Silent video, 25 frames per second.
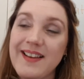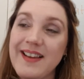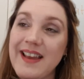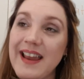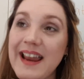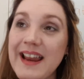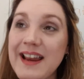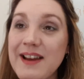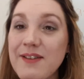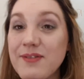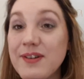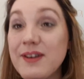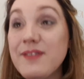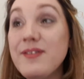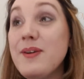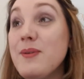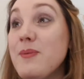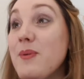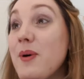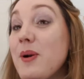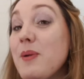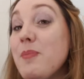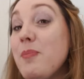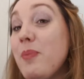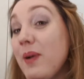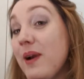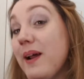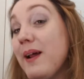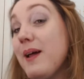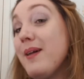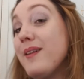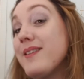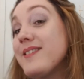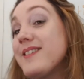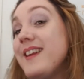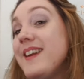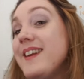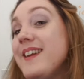Even if you want to pull out,
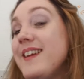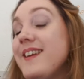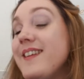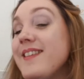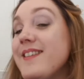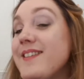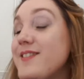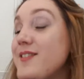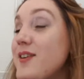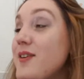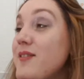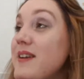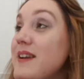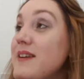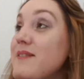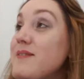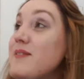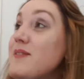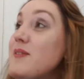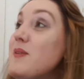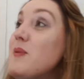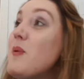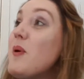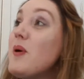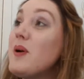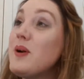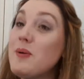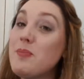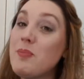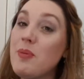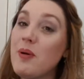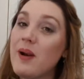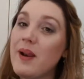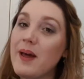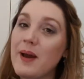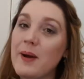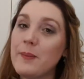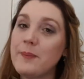I'll tell you a little story. Even if you wanted to
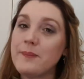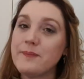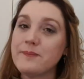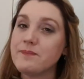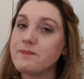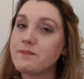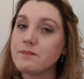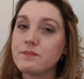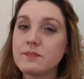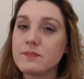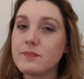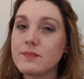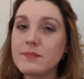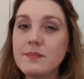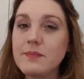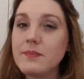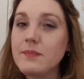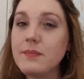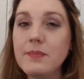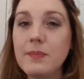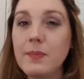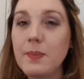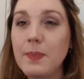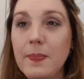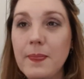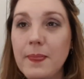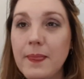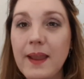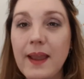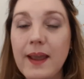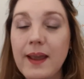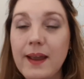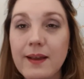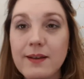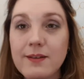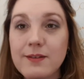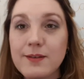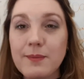pull out,
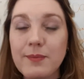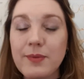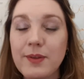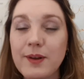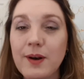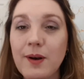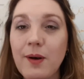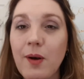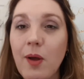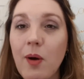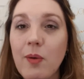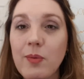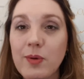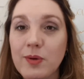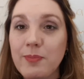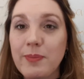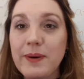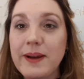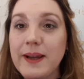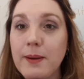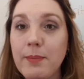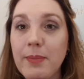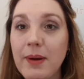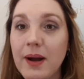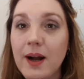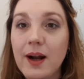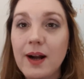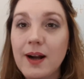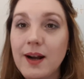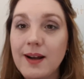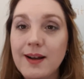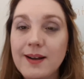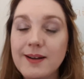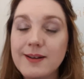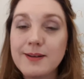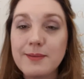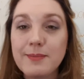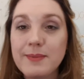something will always bring you back
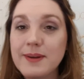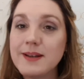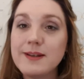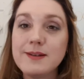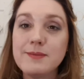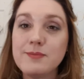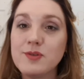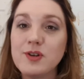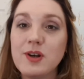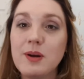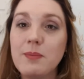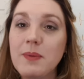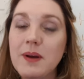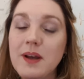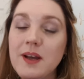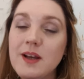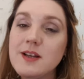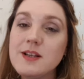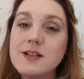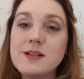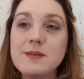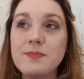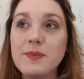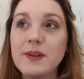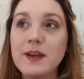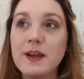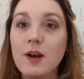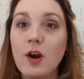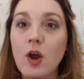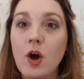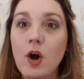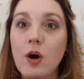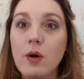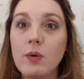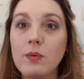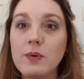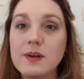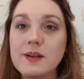to mediumship. Something will
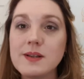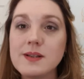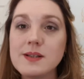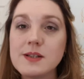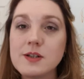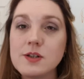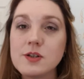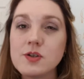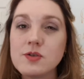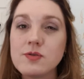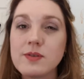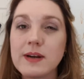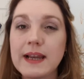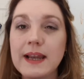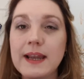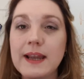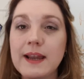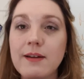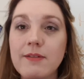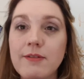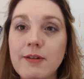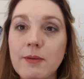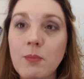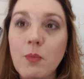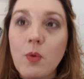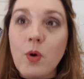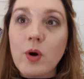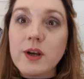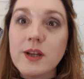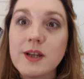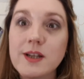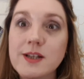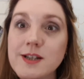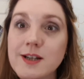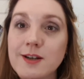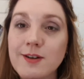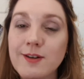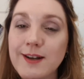always trigger you and want you
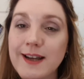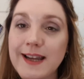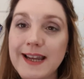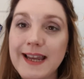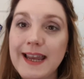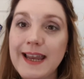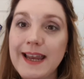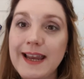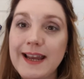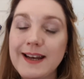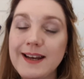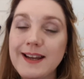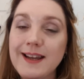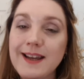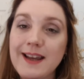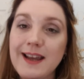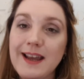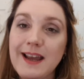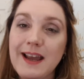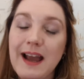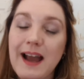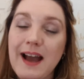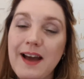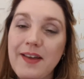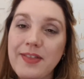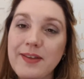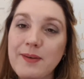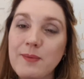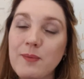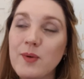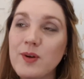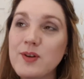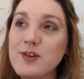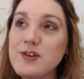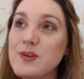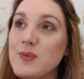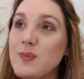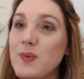to look again. I think
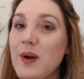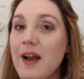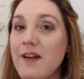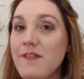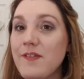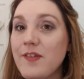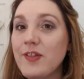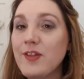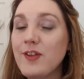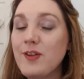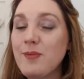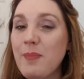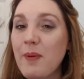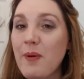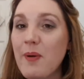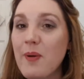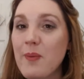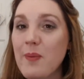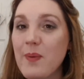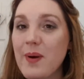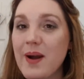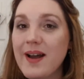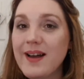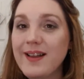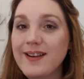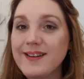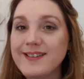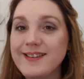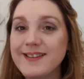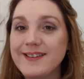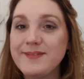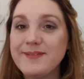once you wear for the spirit world,